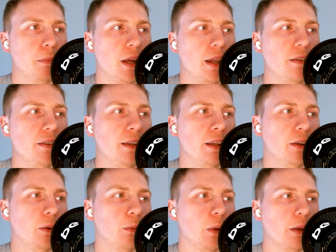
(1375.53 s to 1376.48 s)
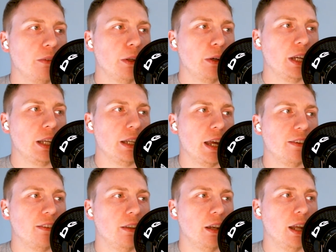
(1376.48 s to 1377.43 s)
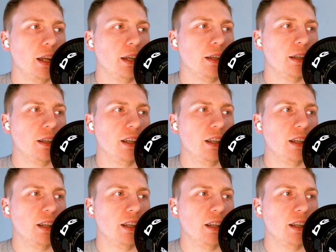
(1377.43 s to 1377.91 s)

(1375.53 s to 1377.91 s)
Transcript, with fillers: but when I was looking yesterday,